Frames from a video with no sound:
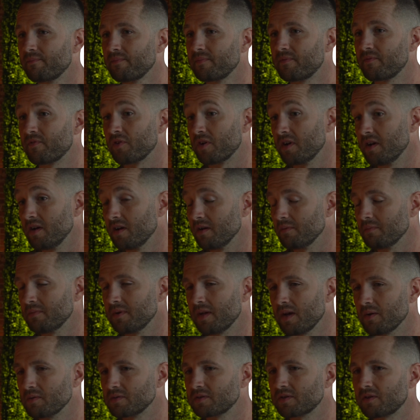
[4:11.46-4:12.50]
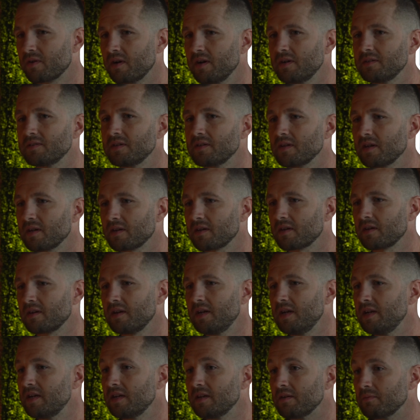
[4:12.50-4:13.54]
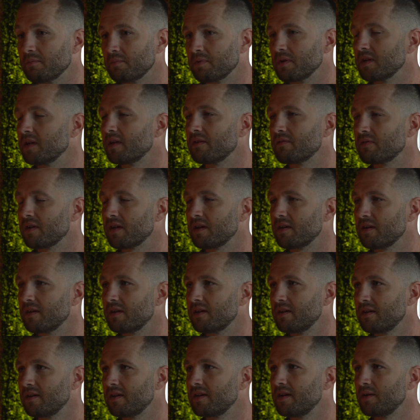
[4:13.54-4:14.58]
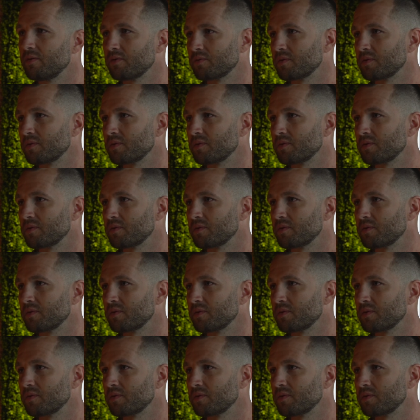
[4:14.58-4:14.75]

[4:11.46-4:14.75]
for him, that was crazy. Like he didn't believe that he was